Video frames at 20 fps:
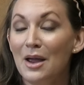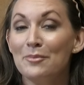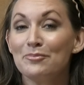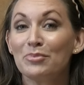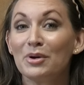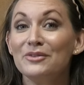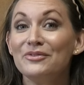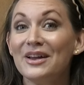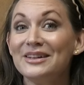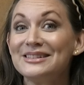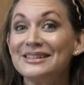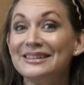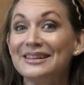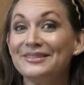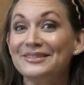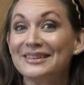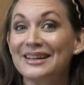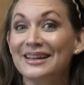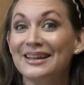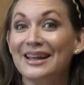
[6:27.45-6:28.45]

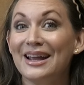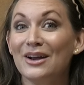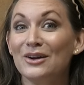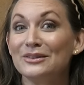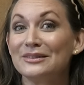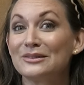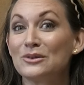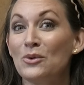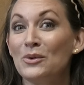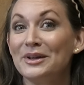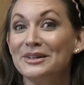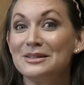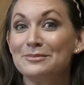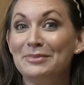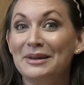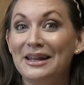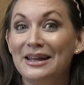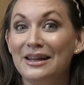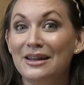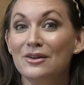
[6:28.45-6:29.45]
Preventative skincare is going to
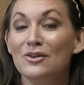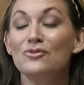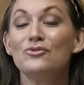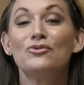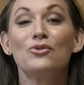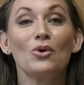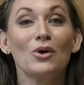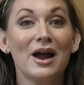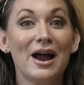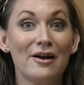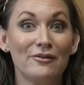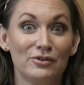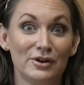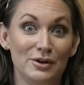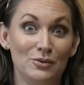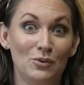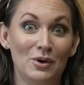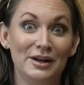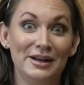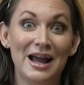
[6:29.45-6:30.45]
be for
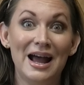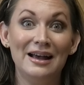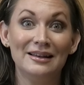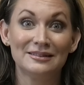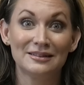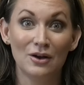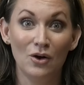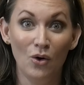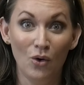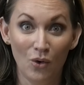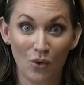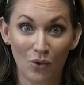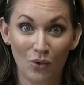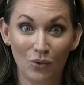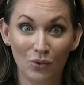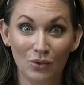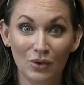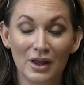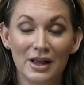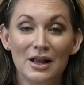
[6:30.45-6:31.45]
everyone as a
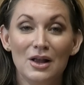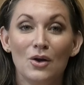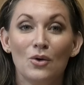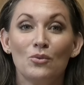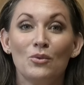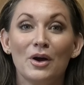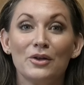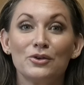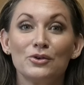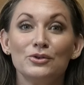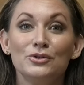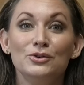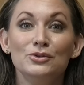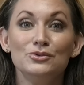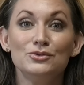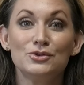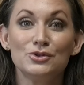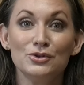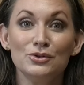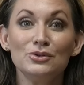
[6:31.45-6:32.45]
whole. Whether you
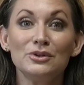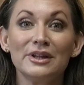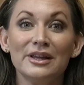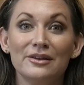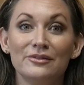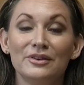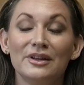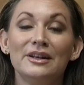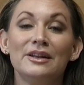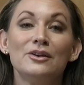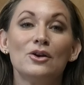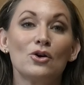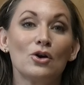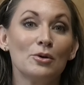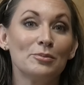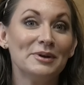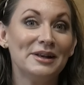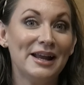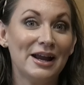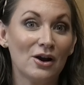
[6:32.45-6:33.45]
do live in an
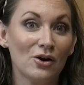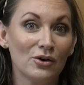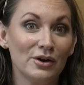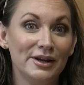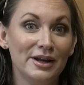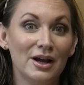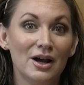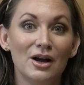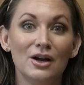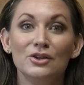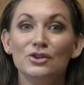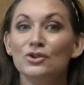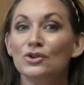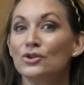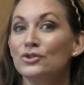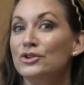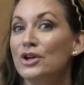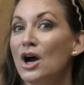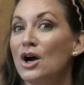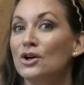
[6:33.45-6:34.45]
urban area, you're
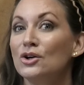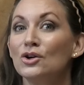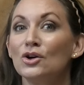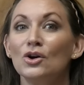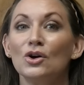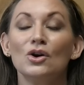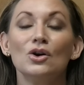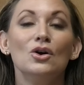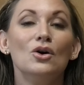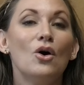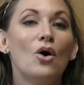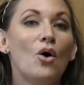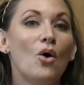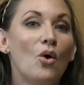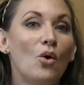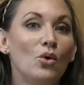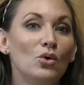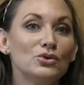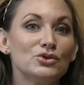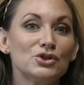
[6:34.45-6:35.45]
younger,
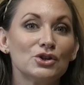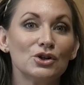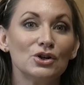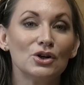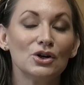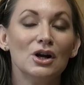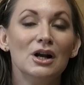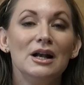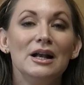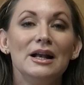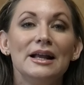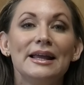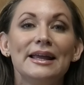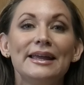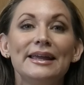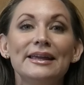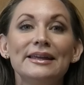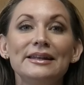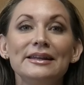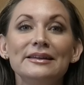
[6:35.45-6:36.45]
older,
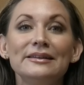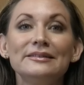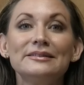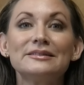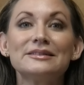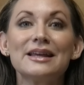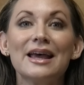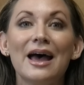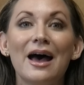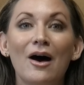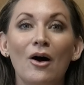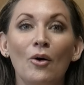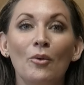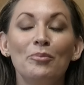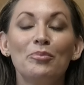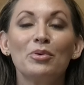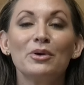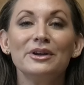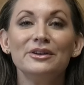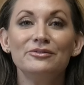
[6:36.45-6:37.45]
it is to
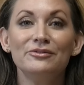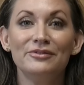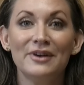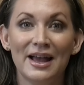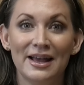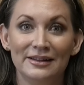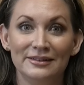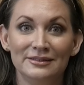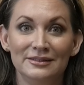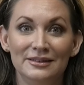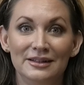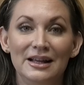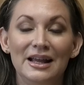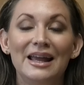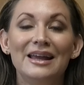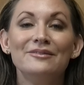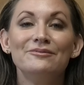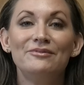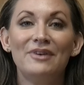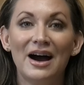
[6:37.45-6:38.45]
help prevent
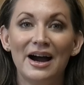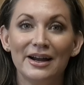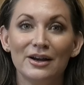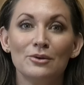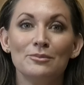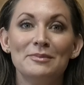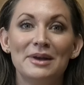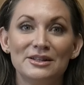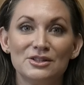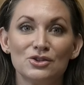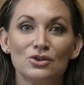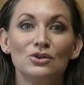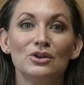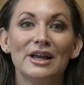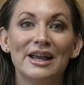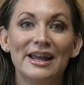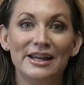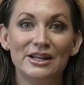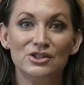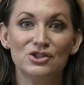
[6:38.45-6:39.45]
environmental
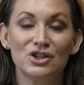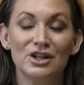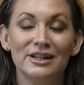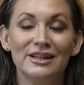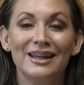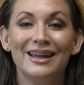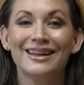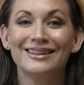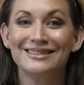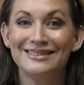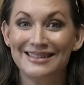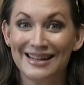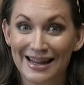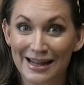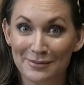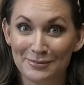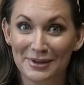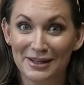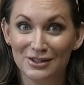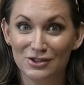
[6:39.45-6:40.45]
aging and
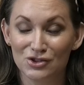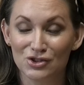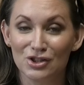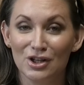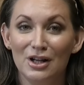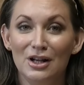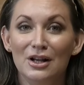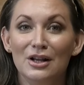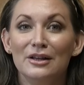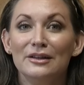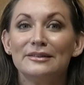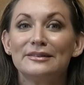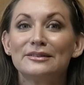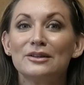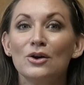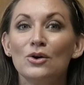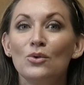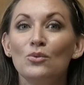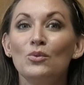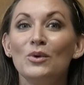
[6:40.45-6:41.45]
damage.
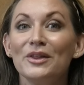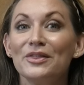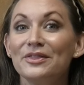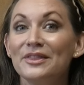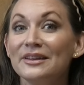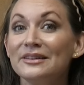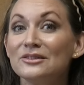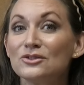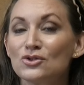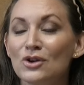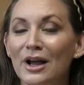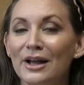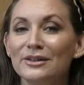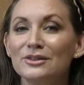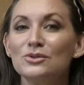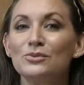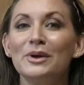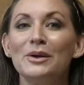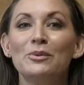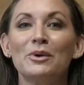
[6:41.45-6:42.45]
So with this
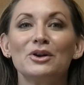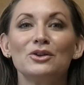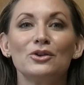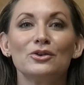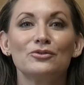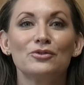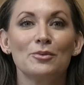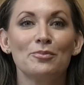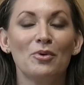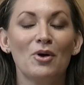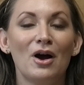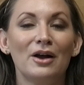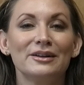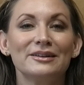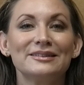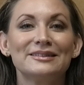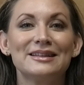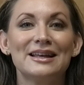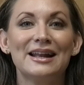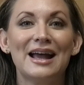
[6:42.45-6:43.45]
trend, we want to look for
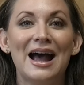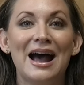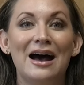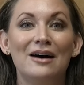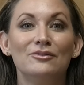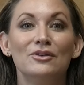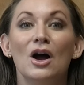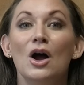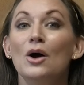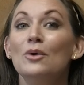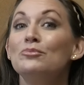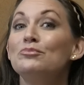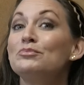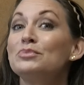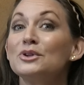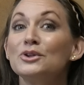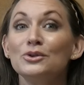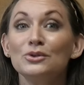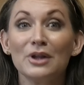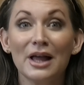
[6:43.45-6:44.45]
products that have
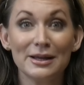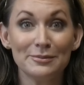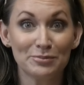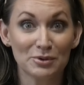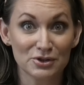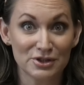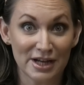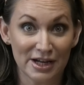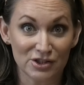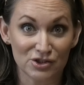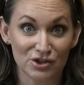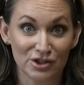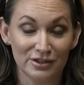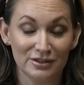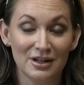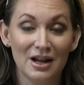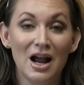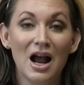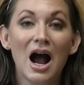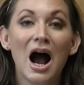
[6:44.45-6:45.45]
blue light protection,
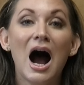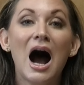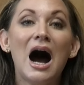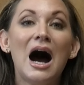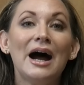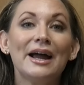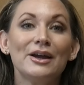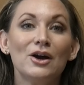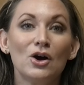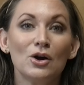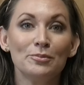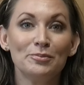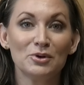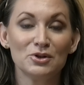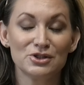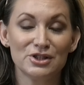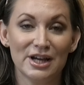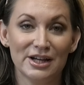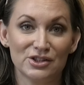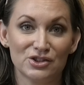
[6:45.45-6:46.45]
IR
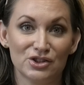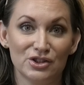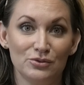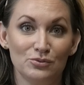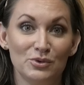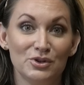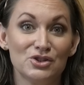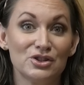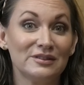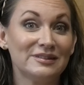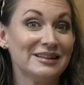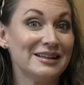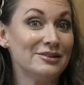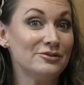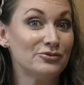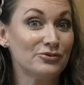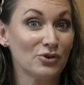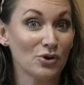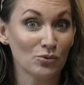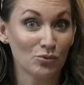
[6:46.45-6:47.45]
protection, which is
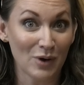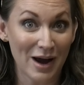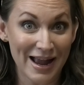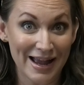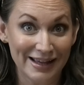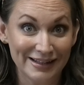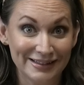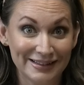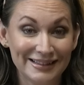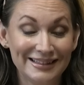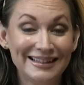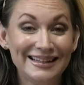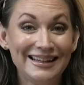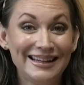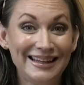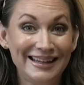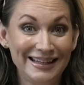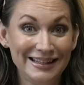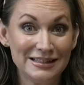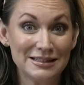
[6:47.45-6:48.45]
infrared,
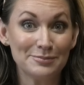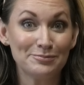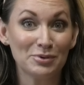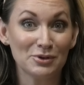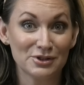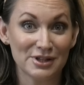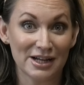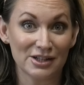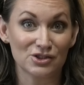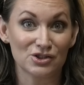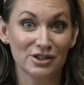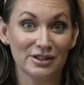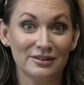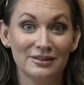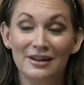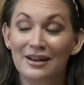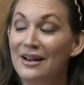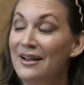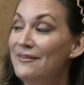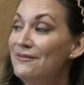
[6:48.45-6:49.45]
heat protection.
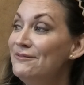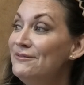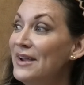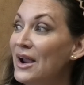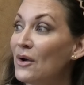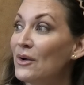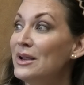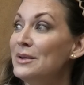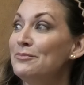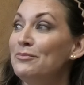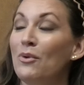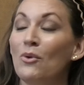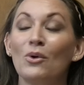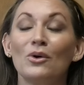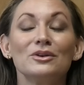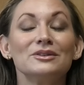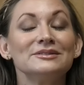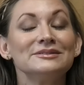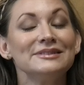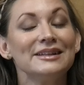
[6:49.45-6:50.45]
Very
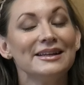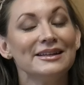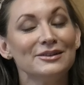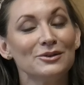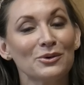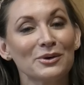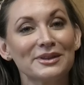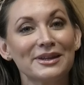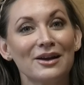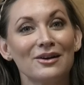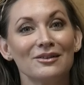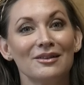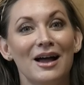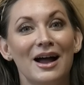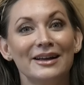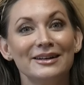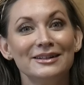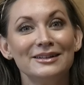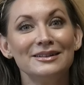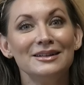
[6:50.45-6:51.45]
important in North
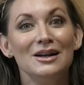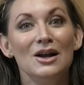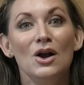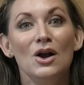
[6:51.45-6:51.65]
Carolina.